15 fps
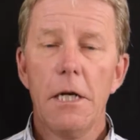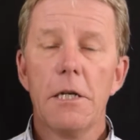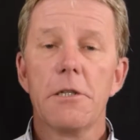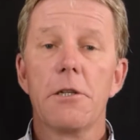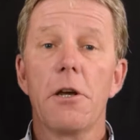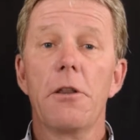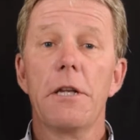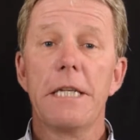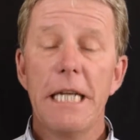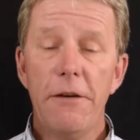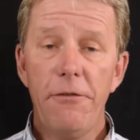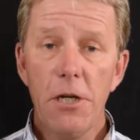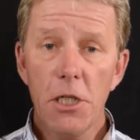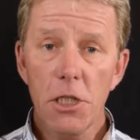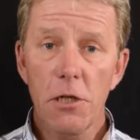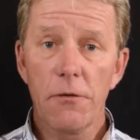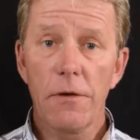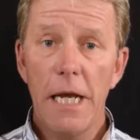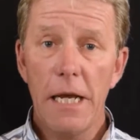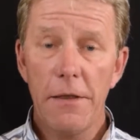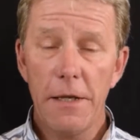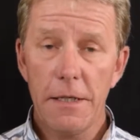So the definition
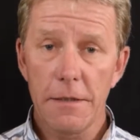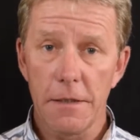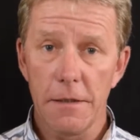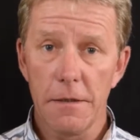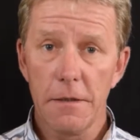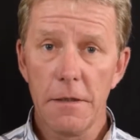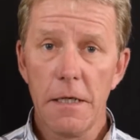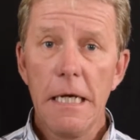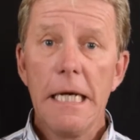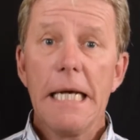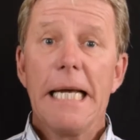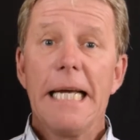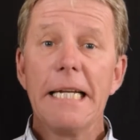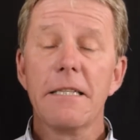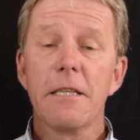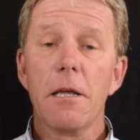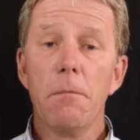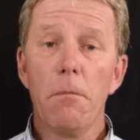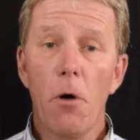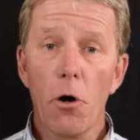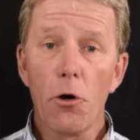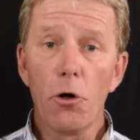of ethics is, it's the
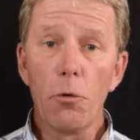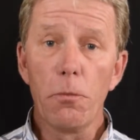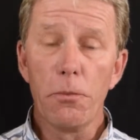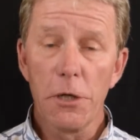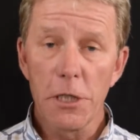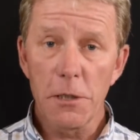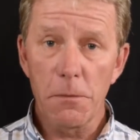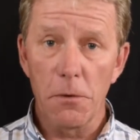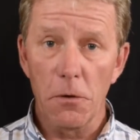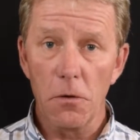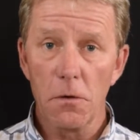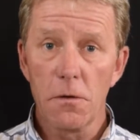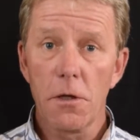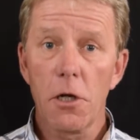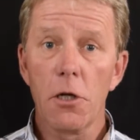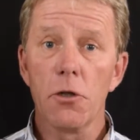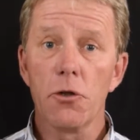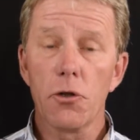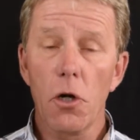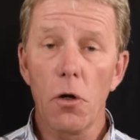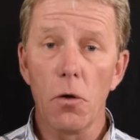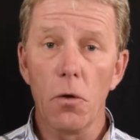moral principles that
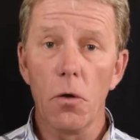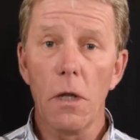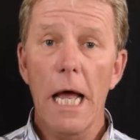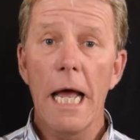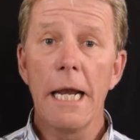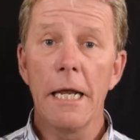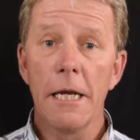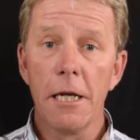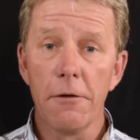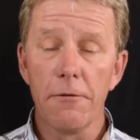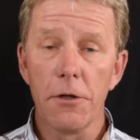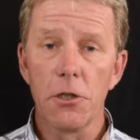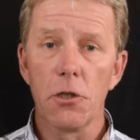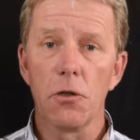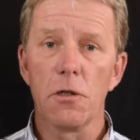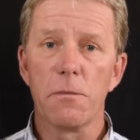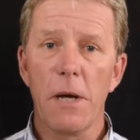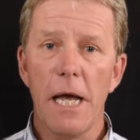control an individual's